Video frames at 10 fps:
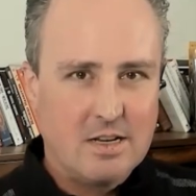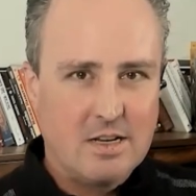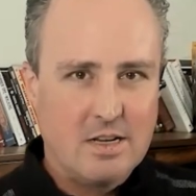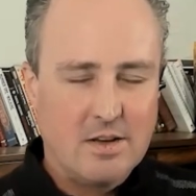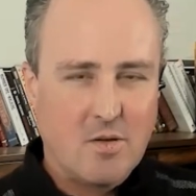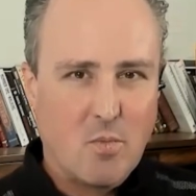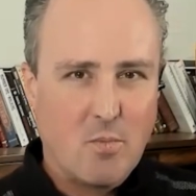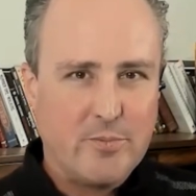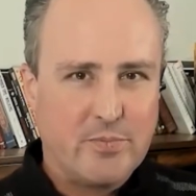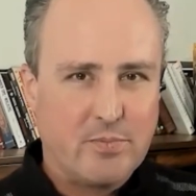
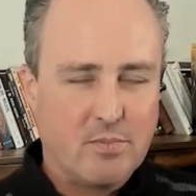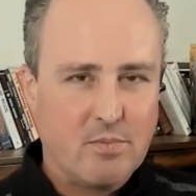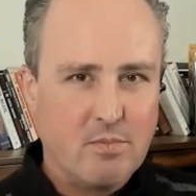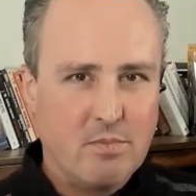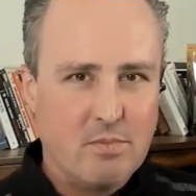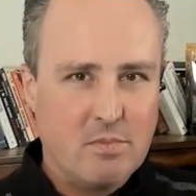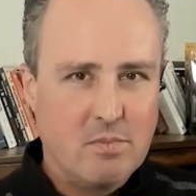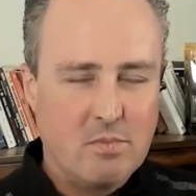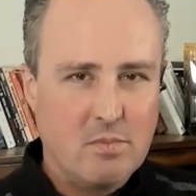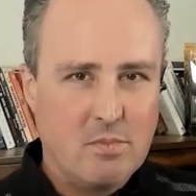
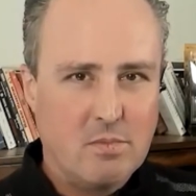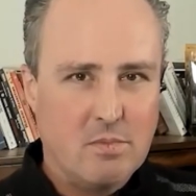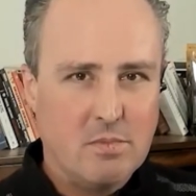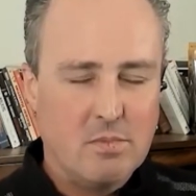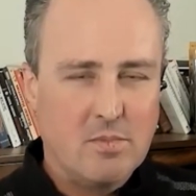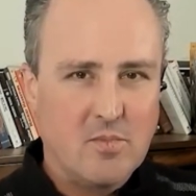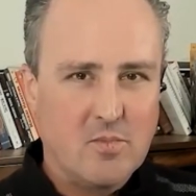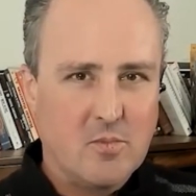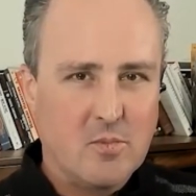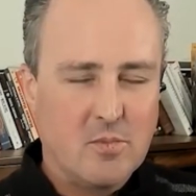
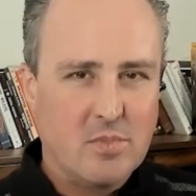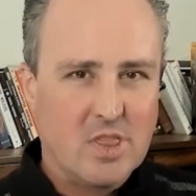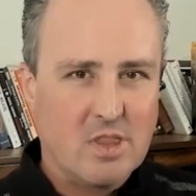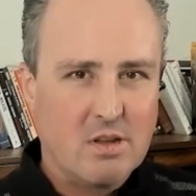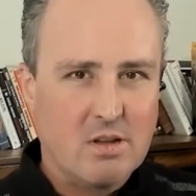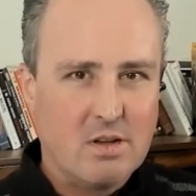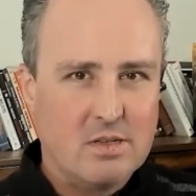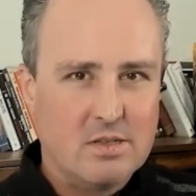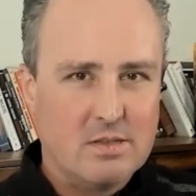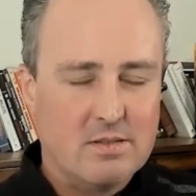
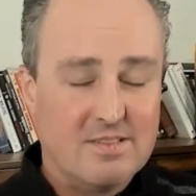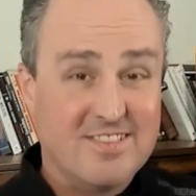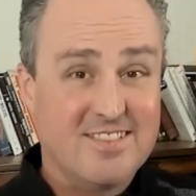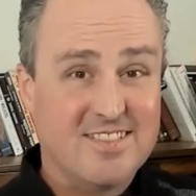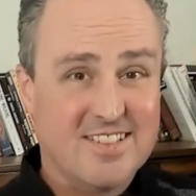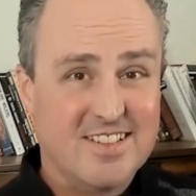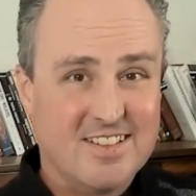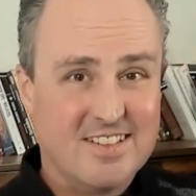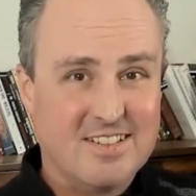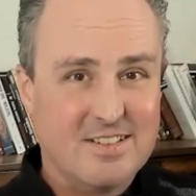
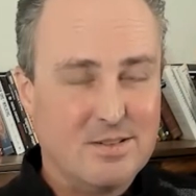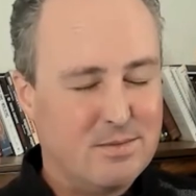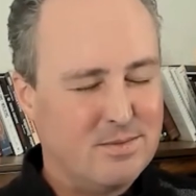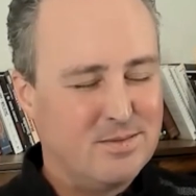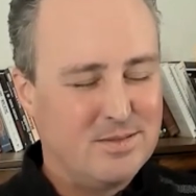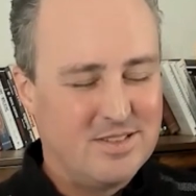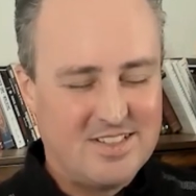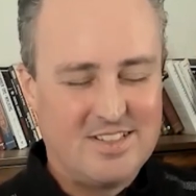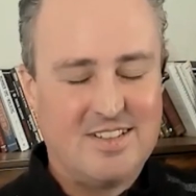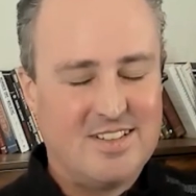
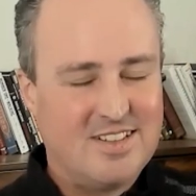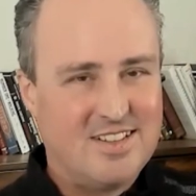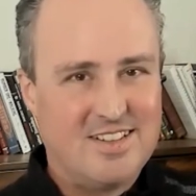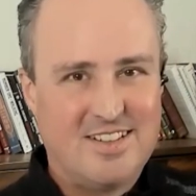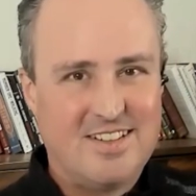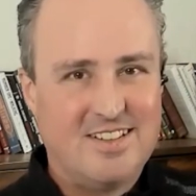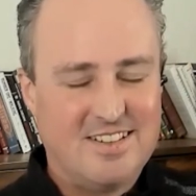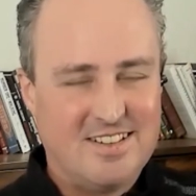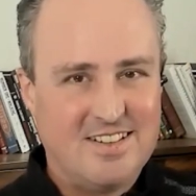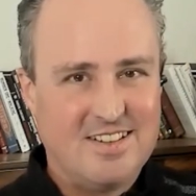
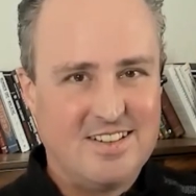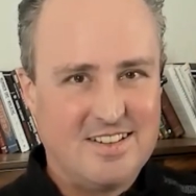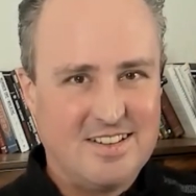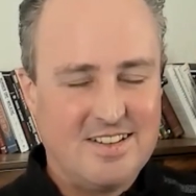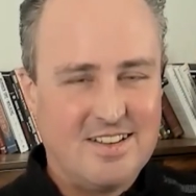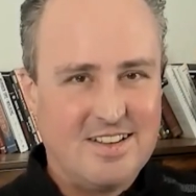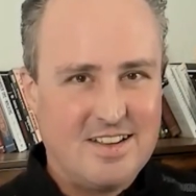No words are spoken by the person on screen.